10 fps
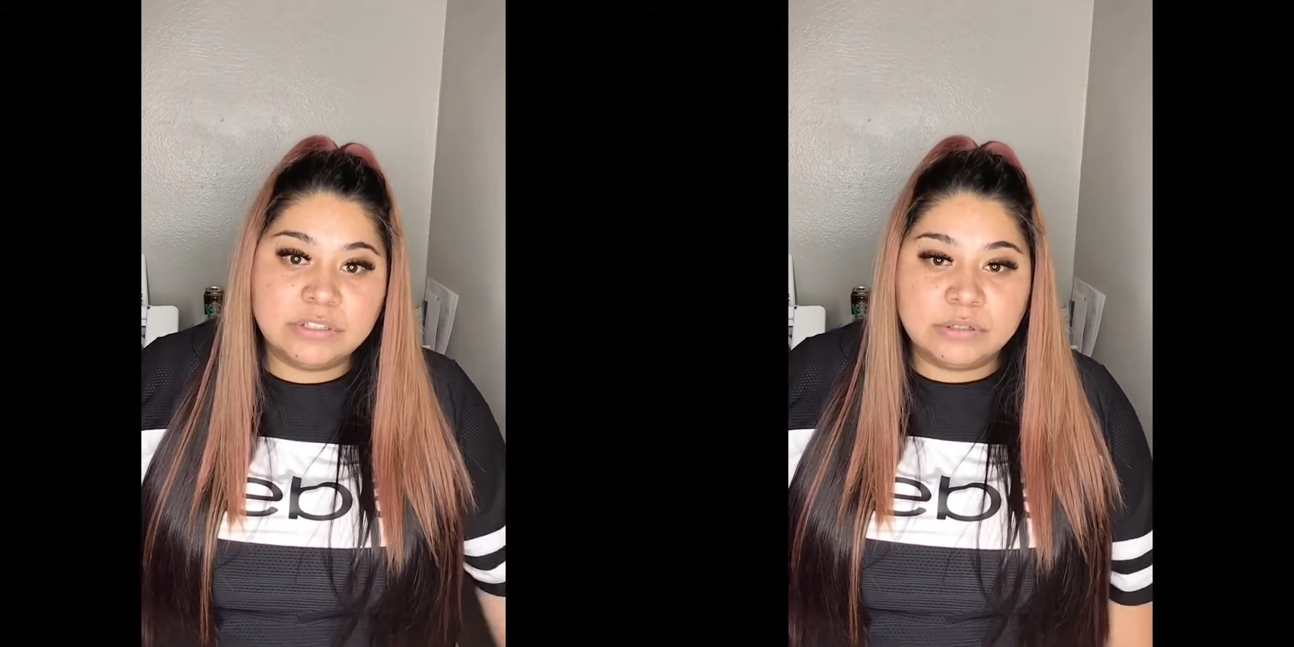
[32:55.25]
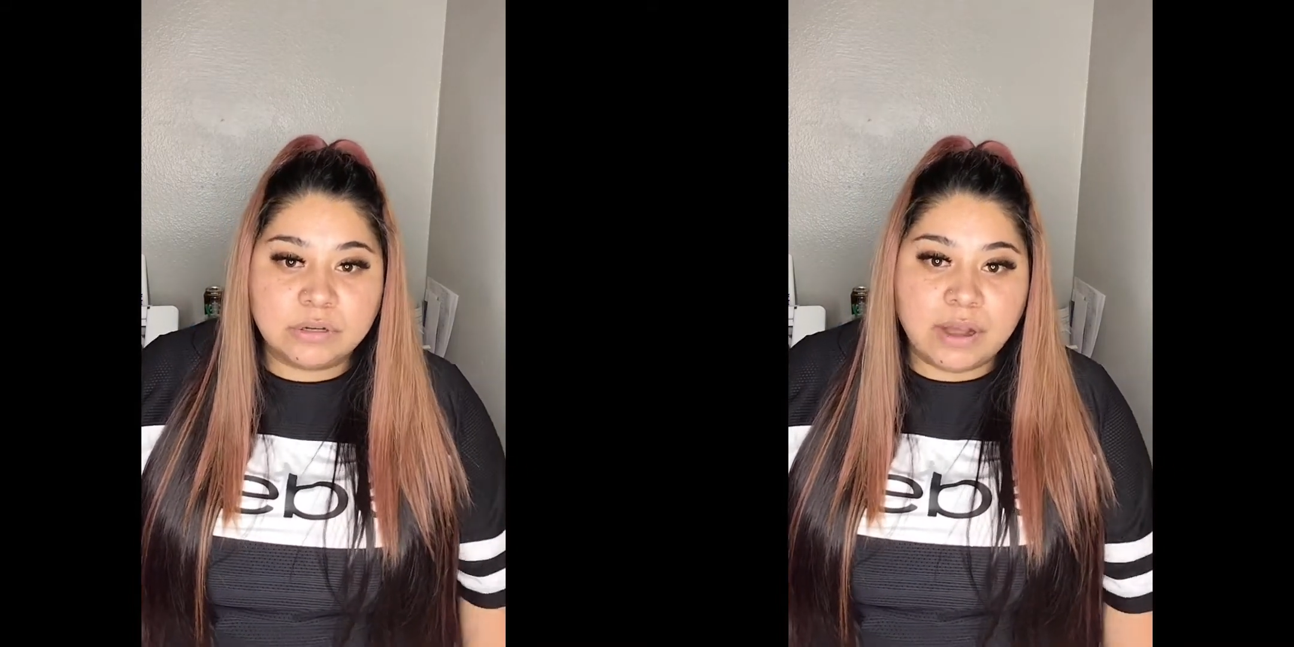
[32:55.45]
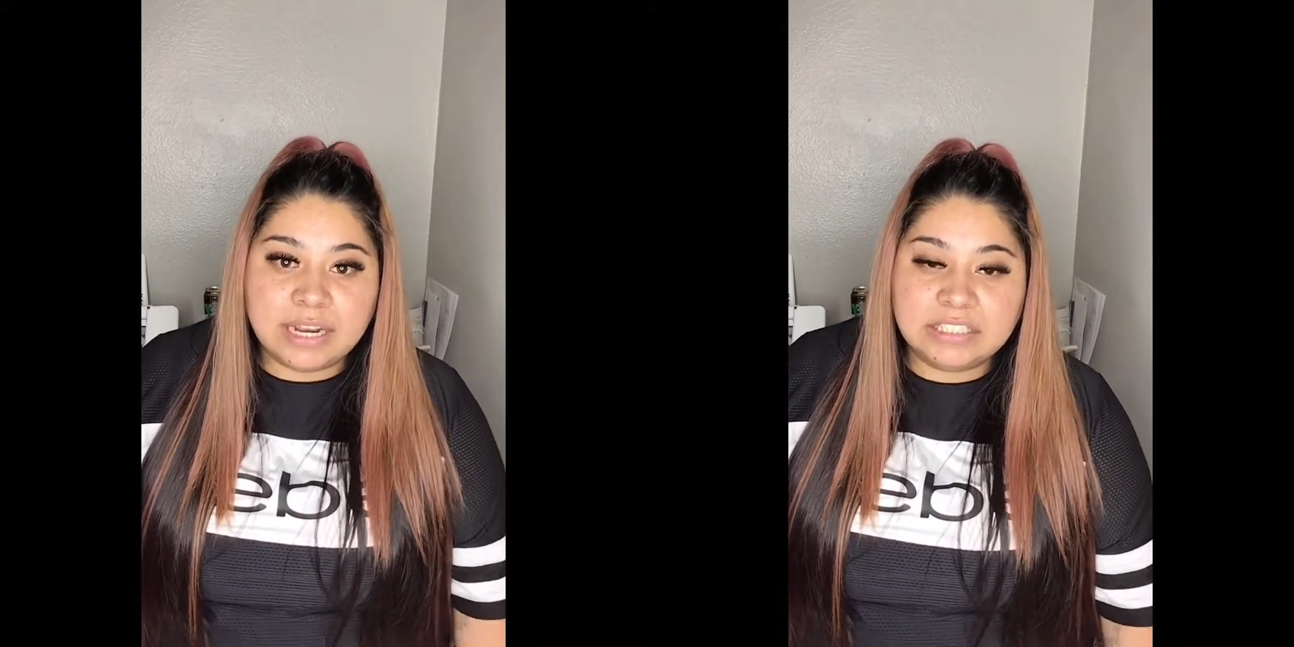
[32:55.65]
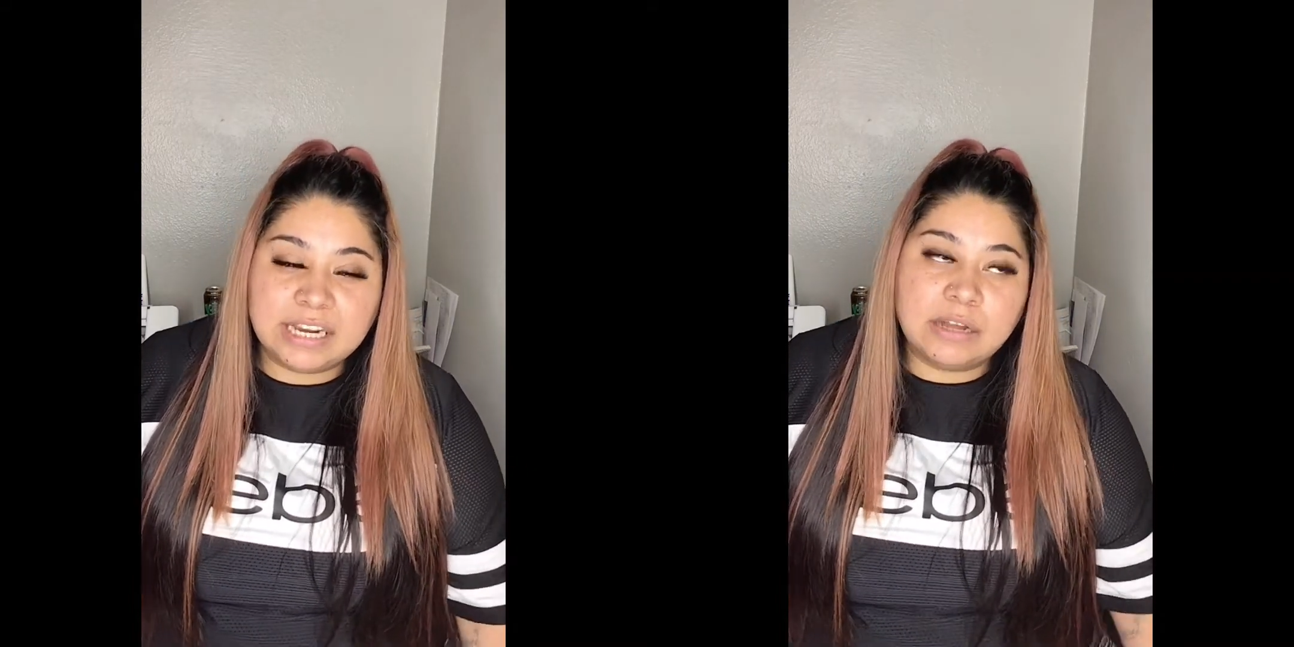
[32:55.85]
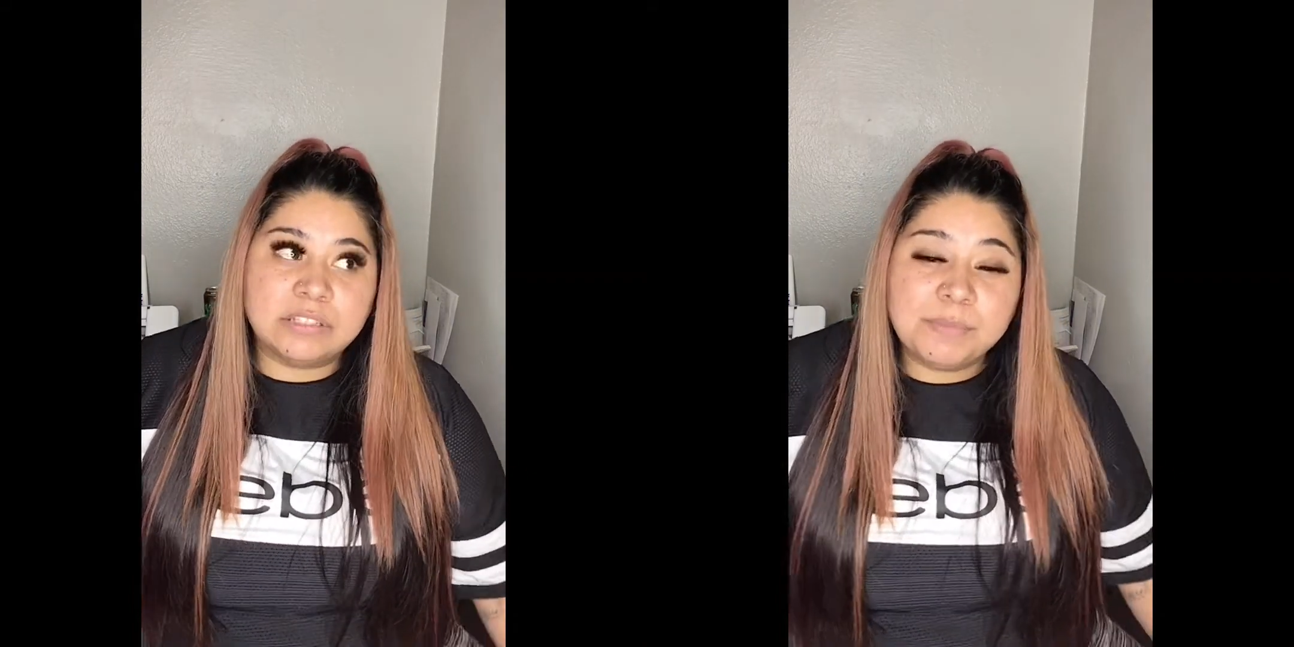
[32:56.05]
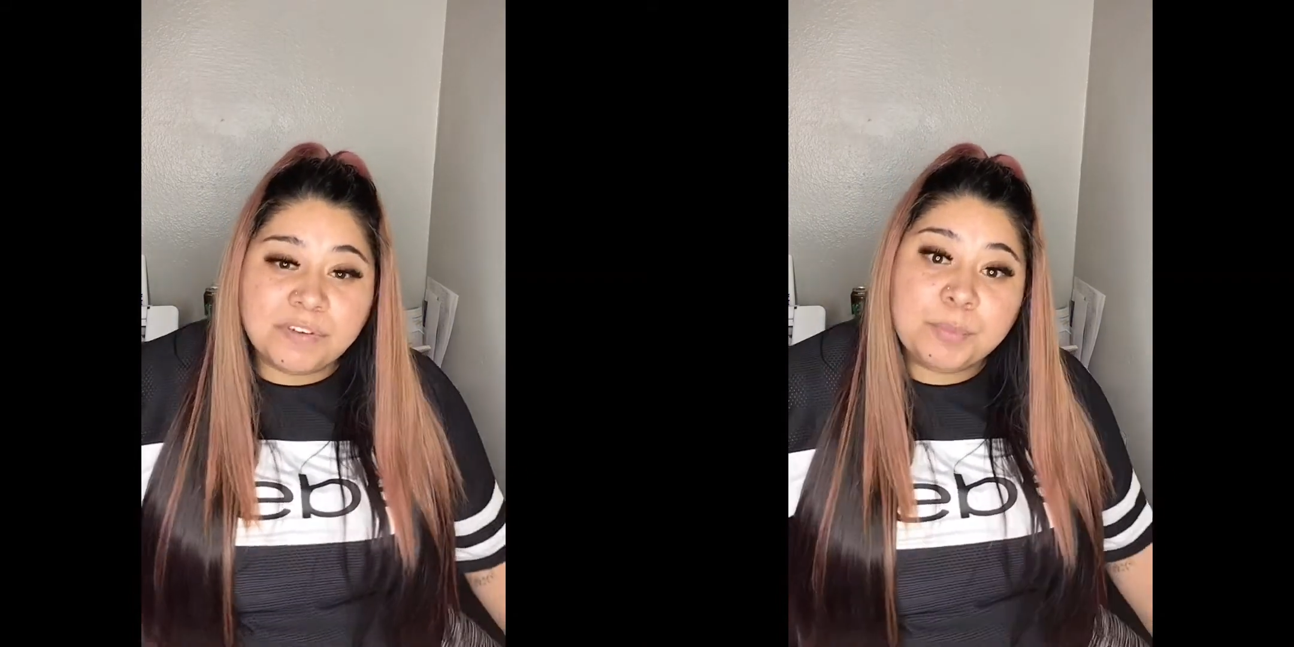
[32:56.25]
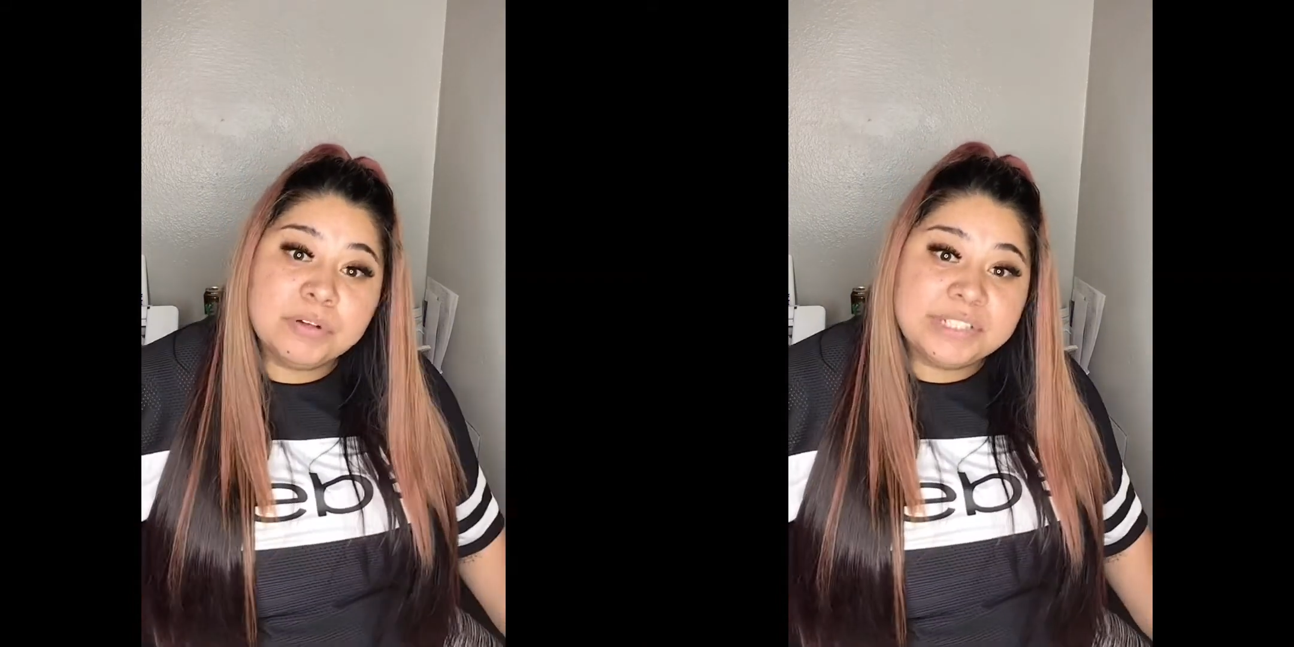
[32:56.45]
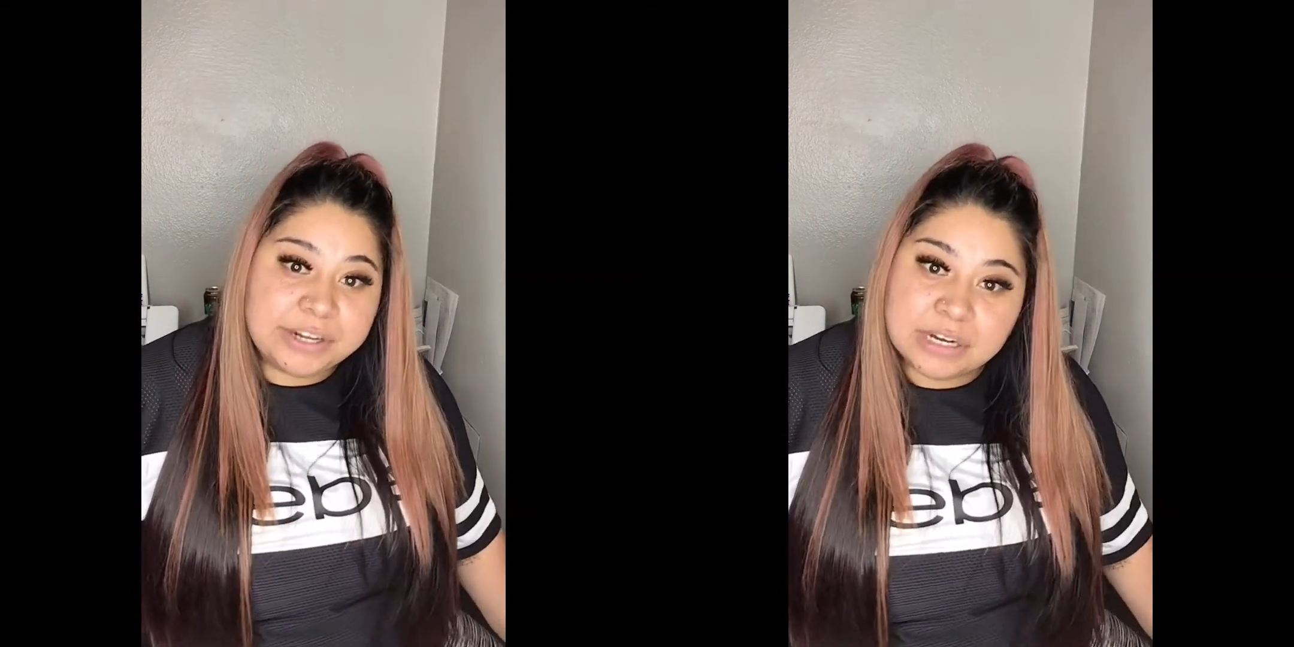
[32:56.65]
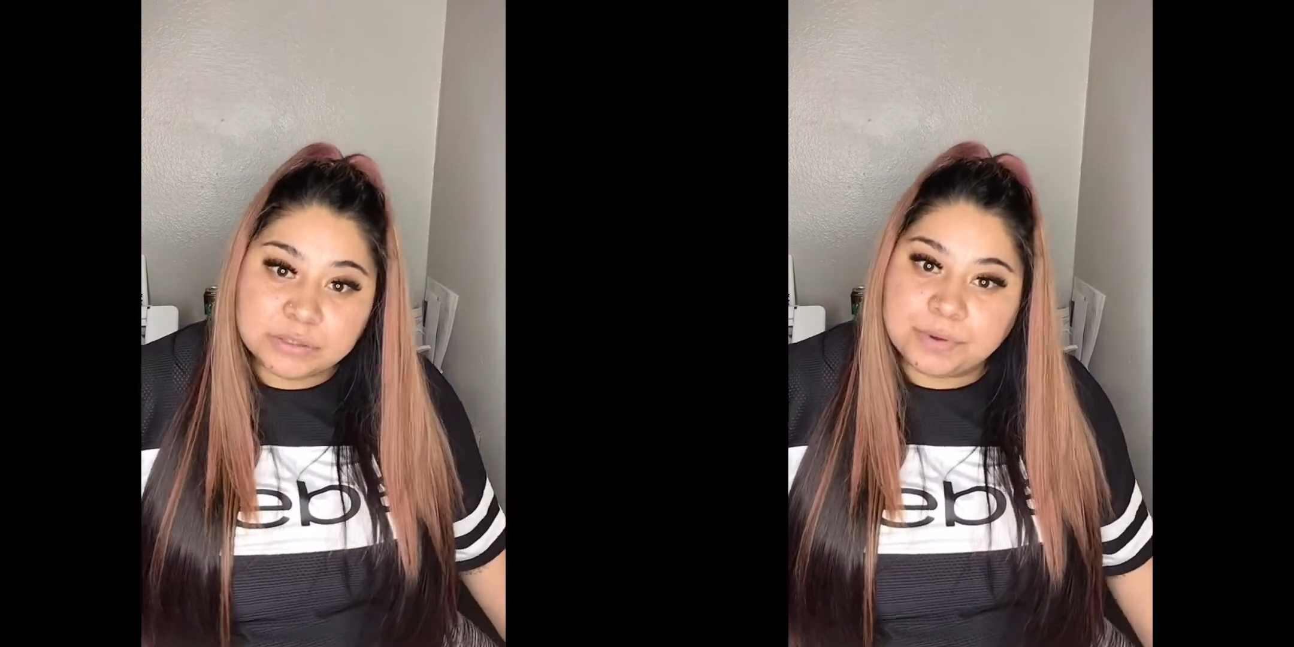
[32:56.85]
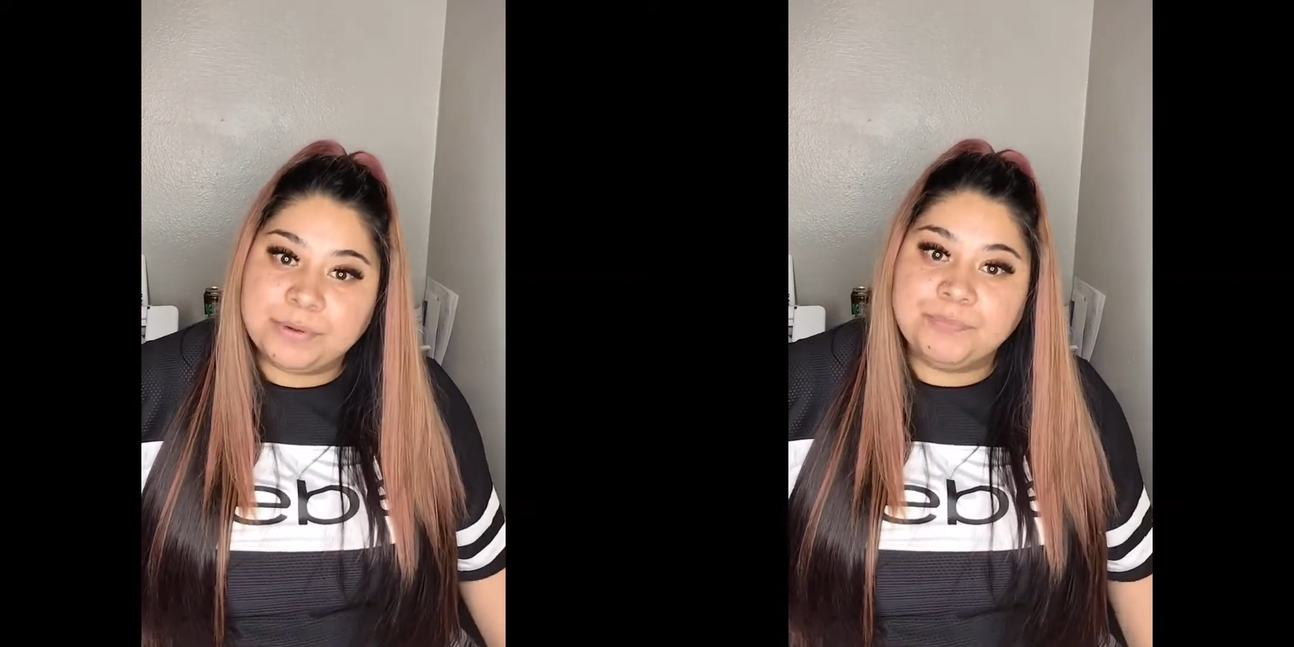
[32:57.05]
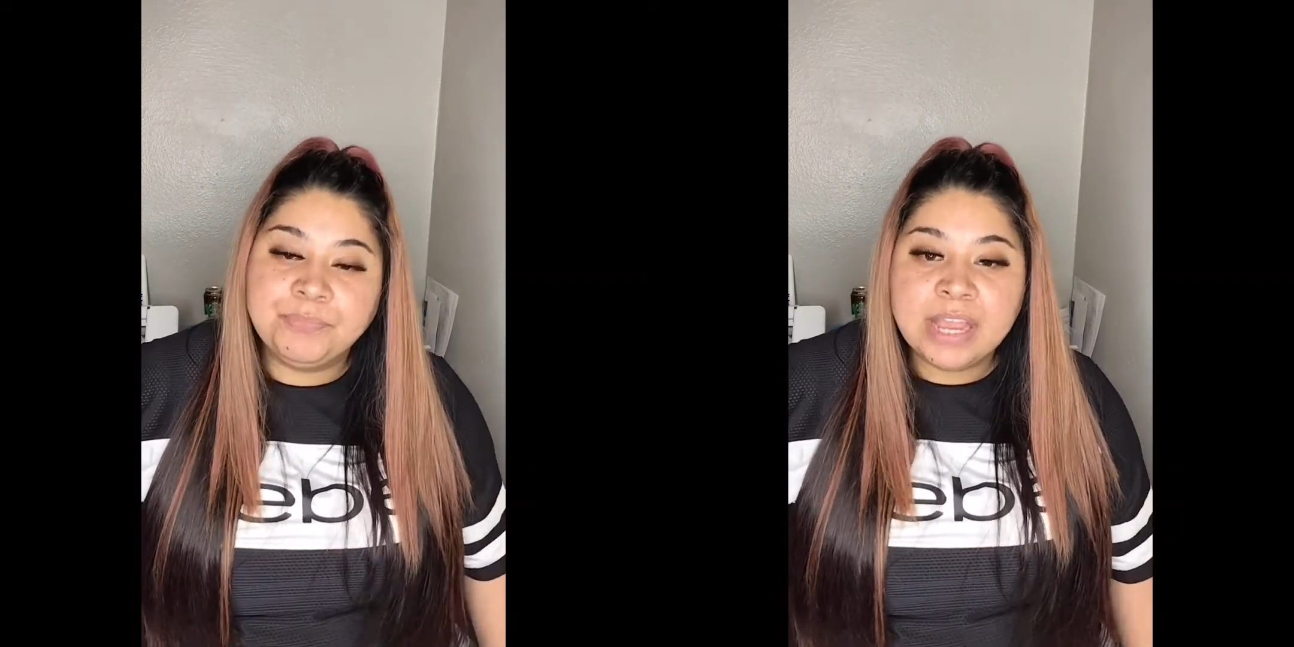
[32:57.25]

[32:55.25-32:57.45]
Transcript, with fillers: to go ahead and check out some of our posts there as well.